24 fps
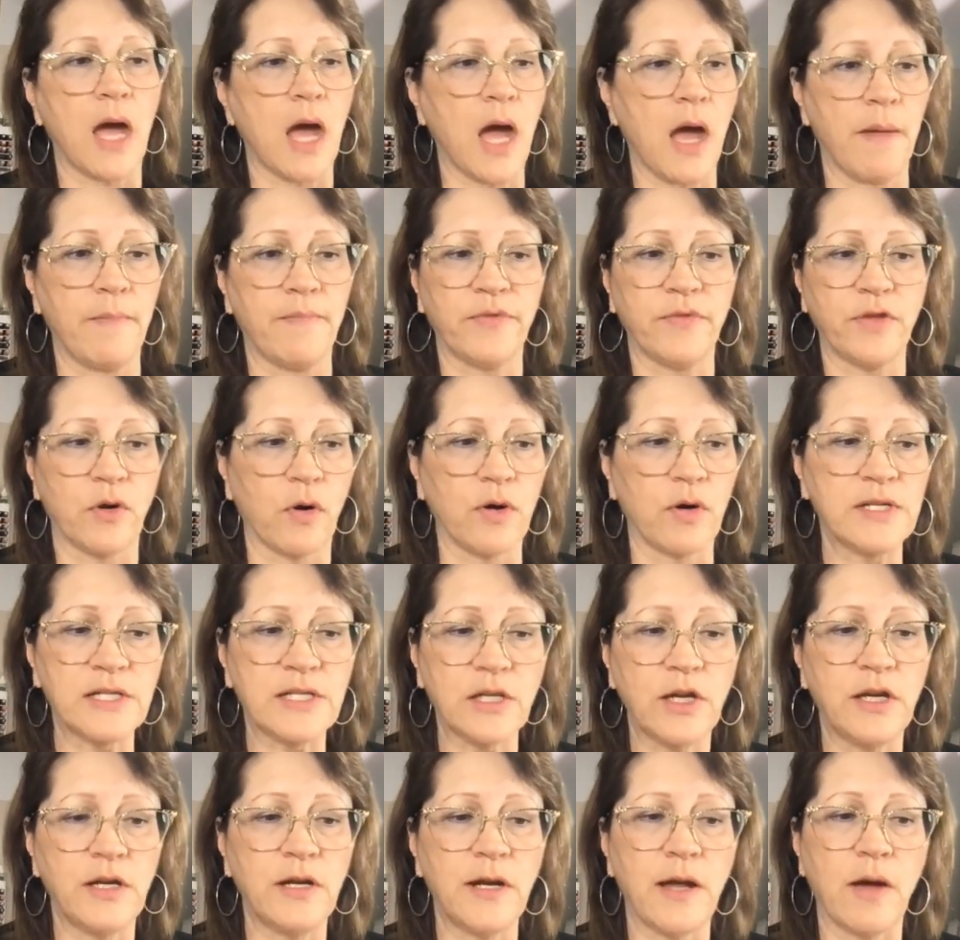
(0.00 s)
um, they're always
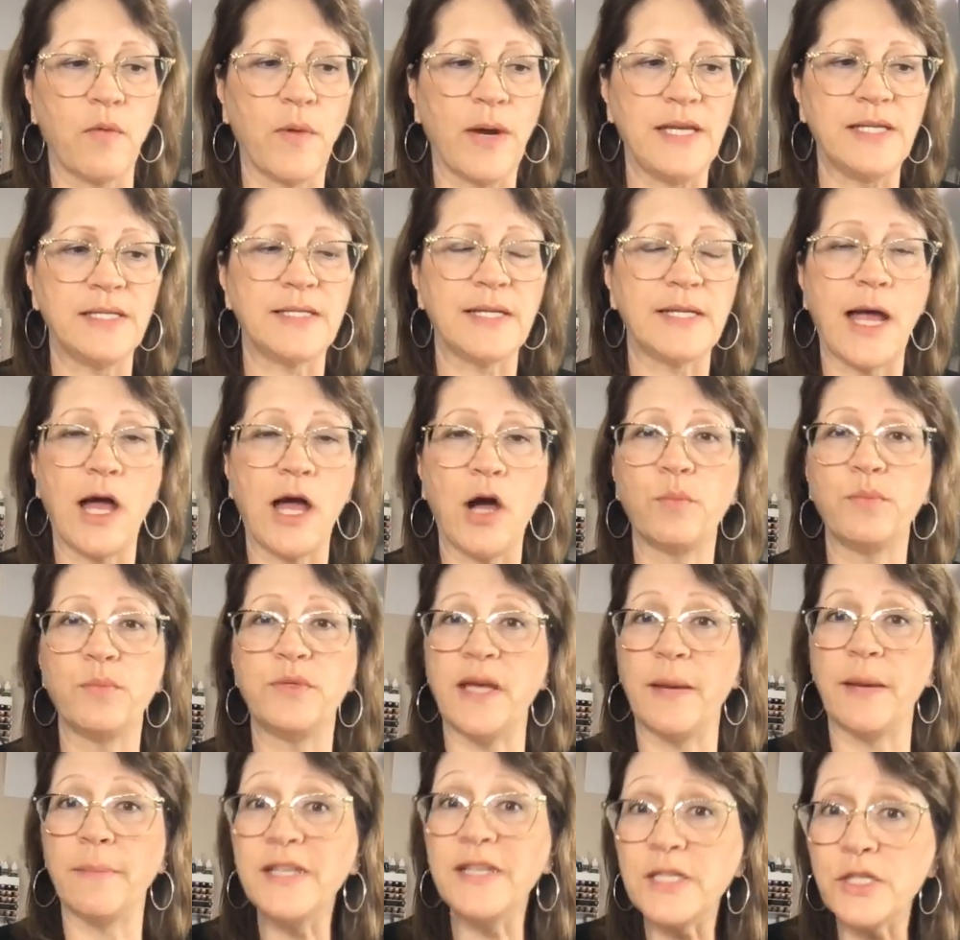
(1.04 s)
looking at ways to help
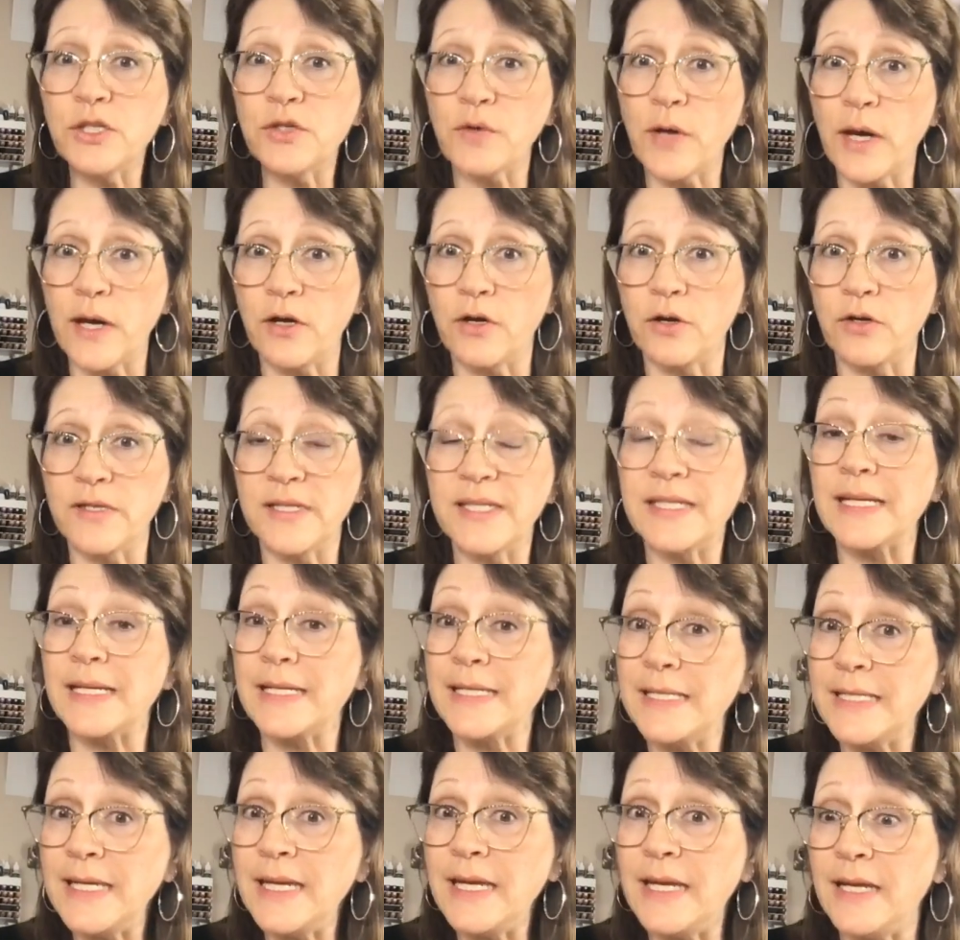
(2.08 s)
demonstrators
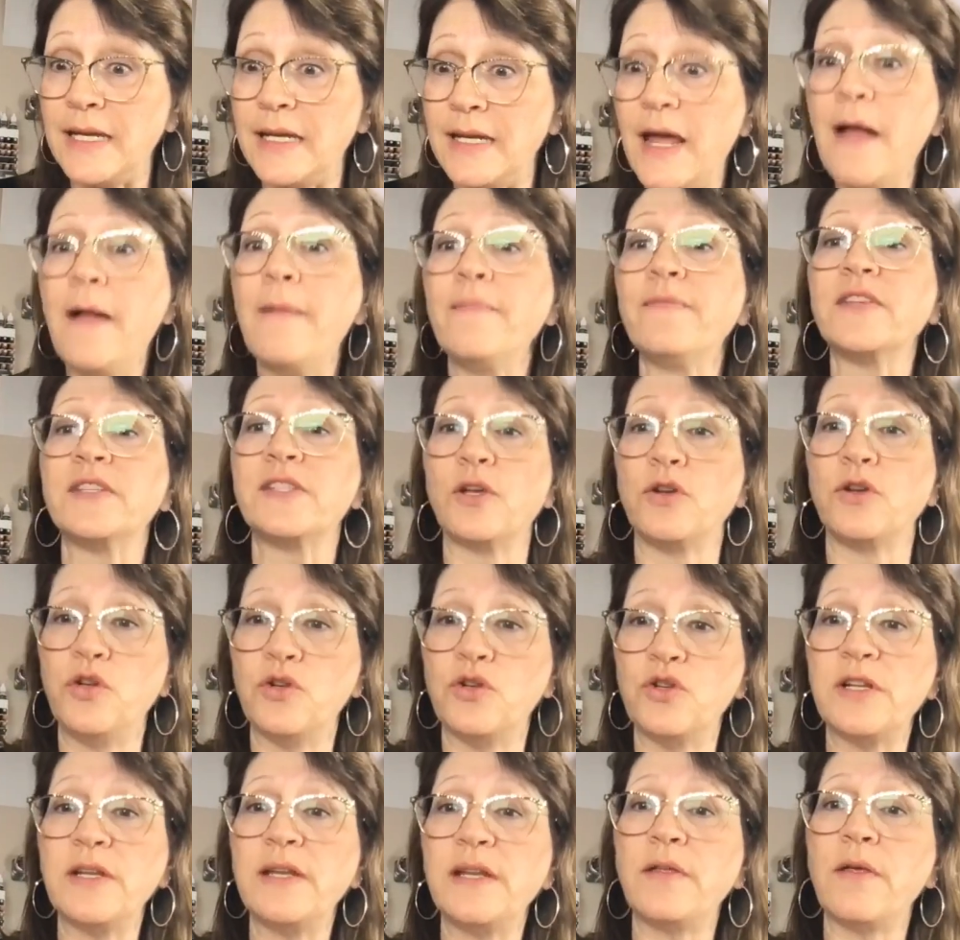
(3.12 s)
succeed. So
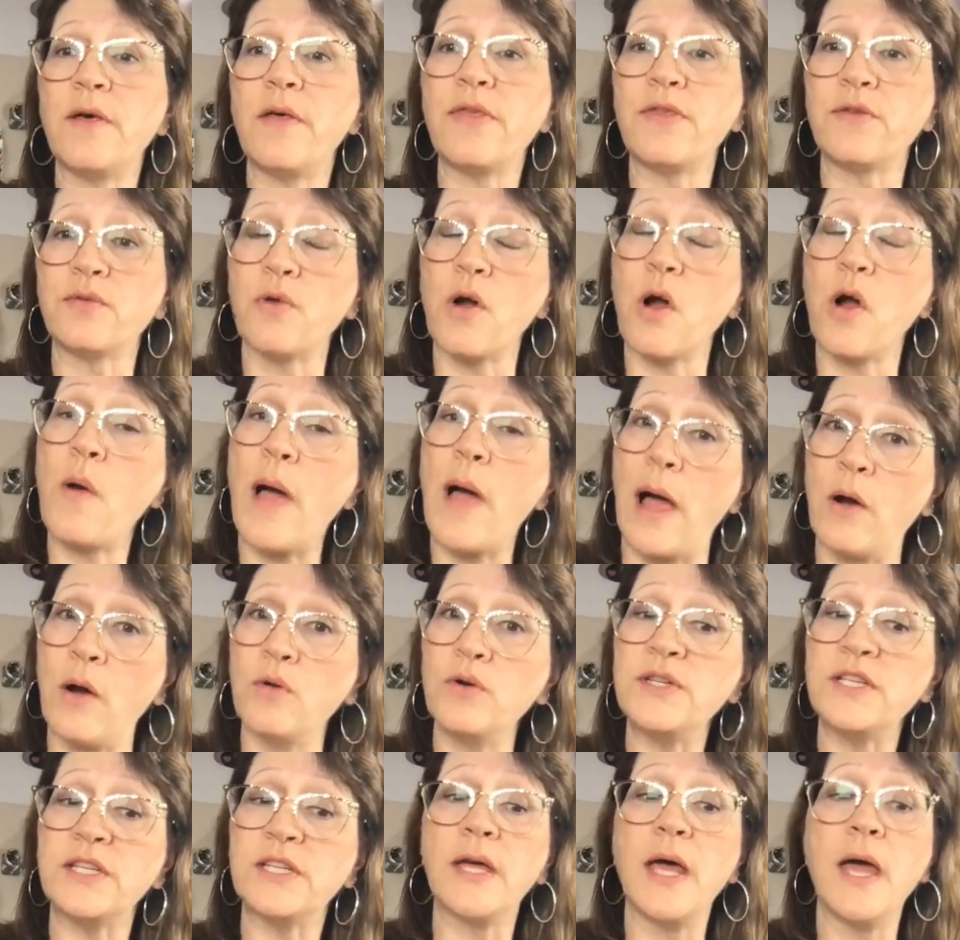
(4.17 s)
usually they'll throw
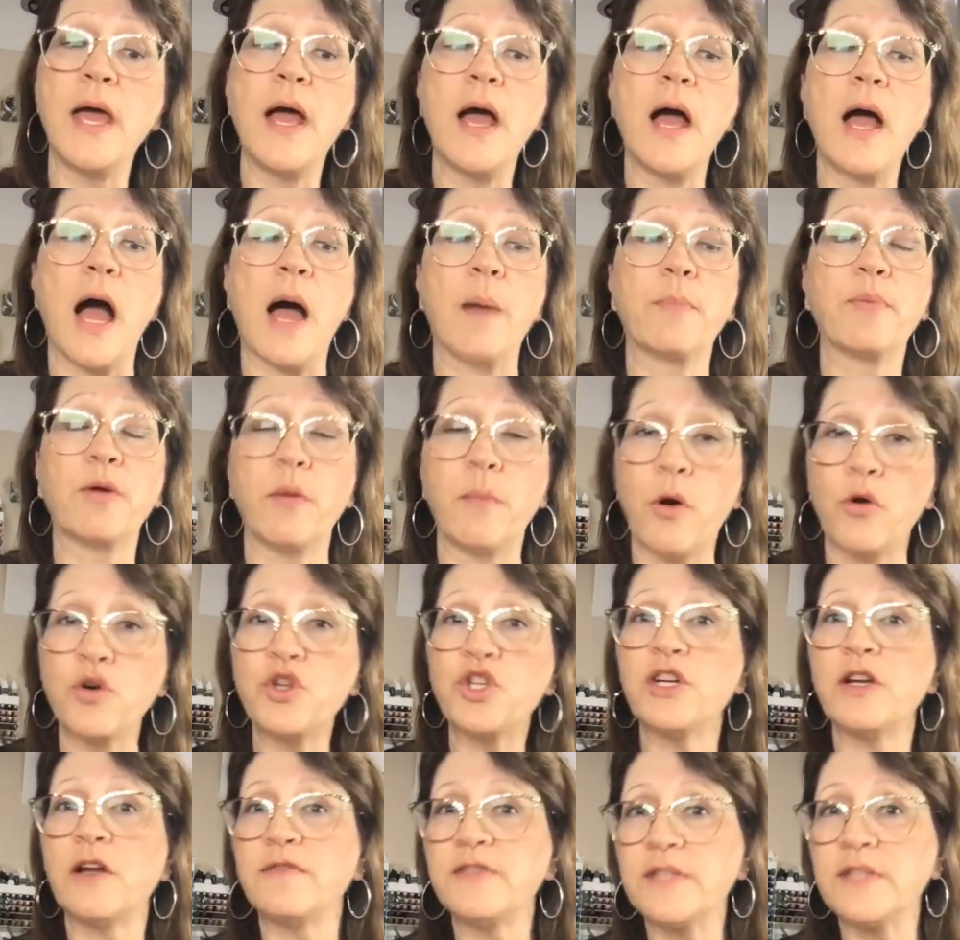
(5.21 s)
out a
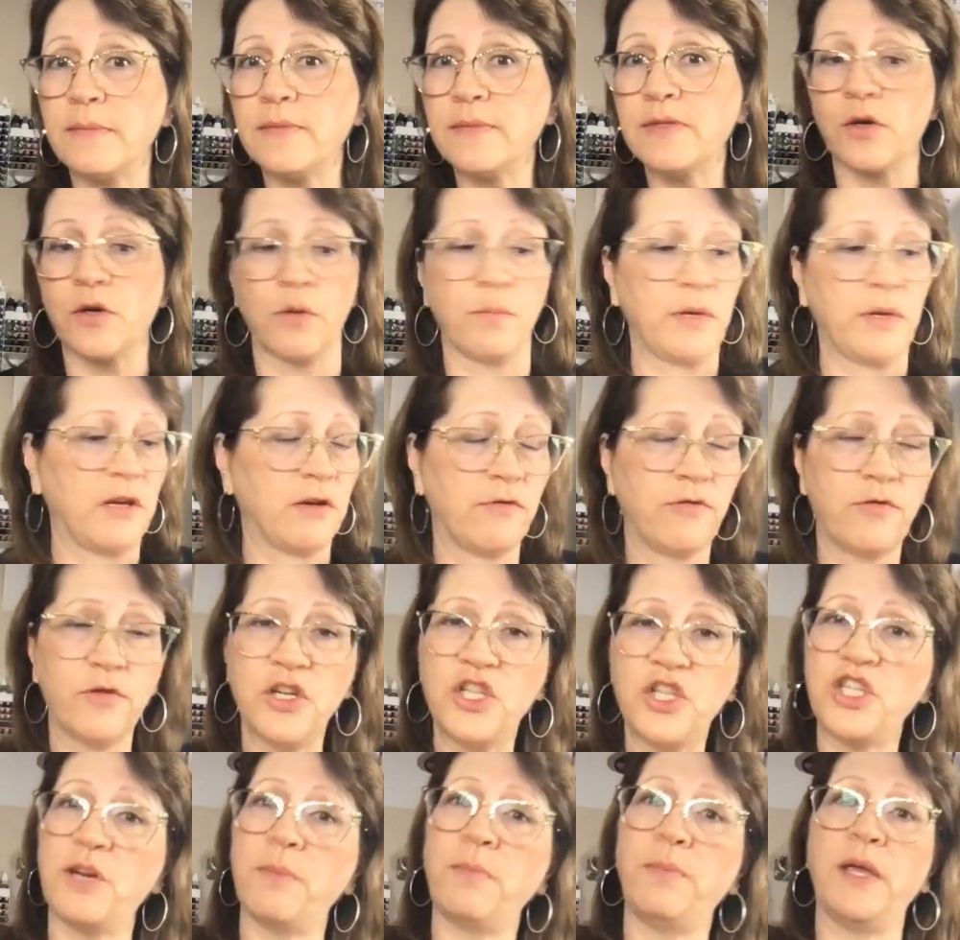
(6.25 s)
promotion of some sort, be it free
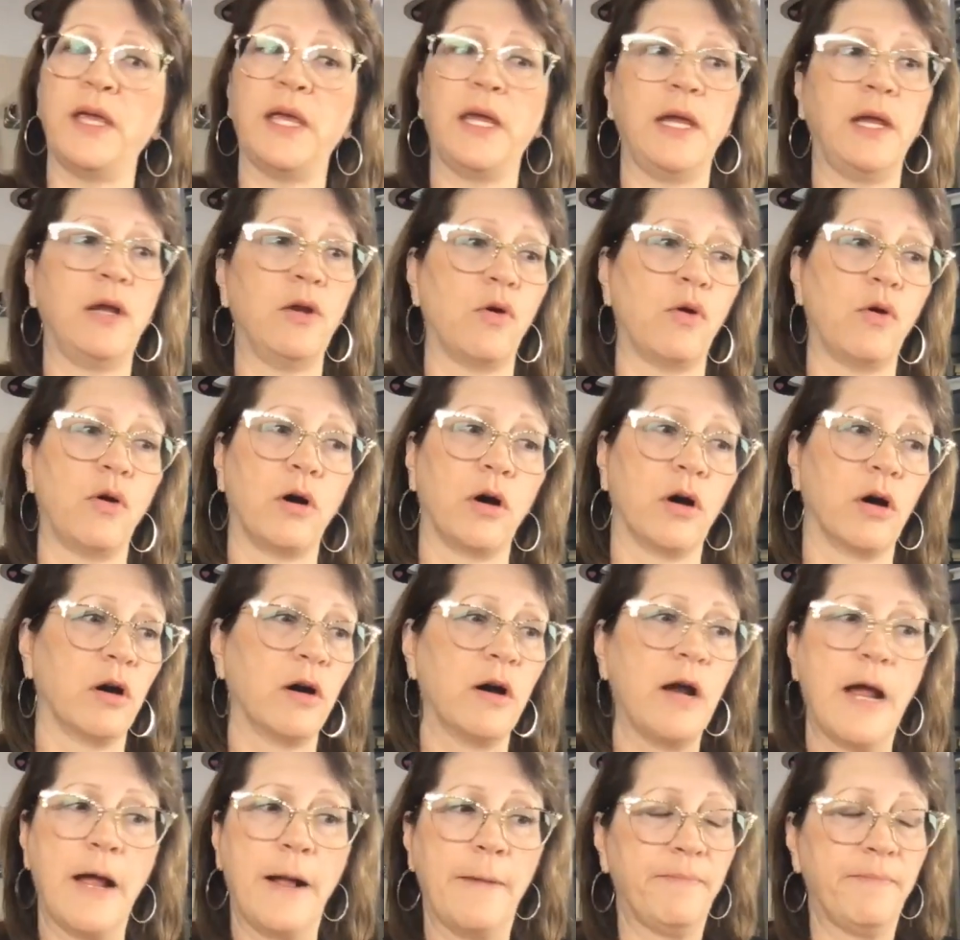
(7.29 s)
shipping or